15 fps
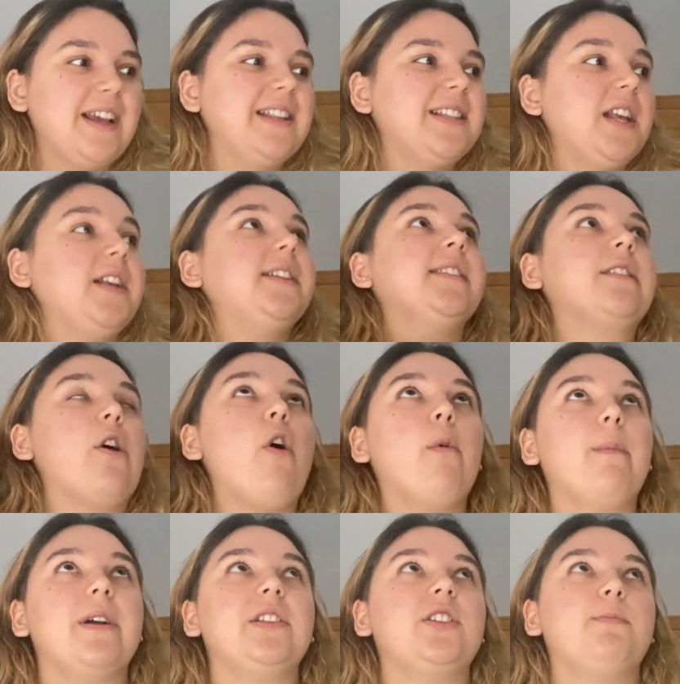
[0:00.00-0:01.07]
it takes so
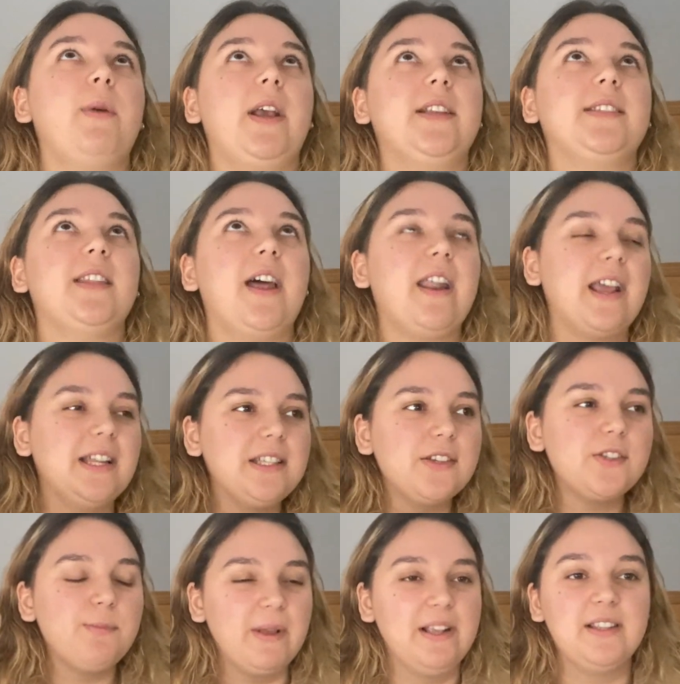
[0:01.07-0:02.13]
much space that it
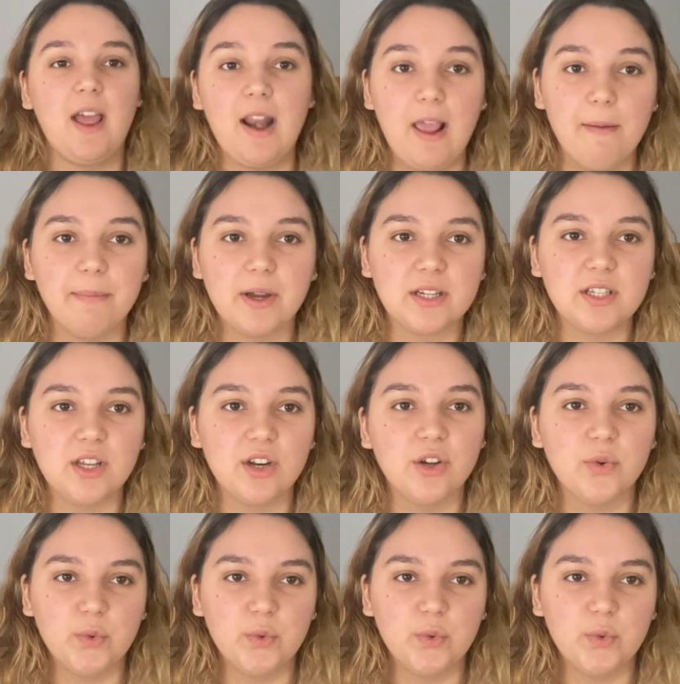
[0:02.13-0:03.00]
just makes an impact, you know?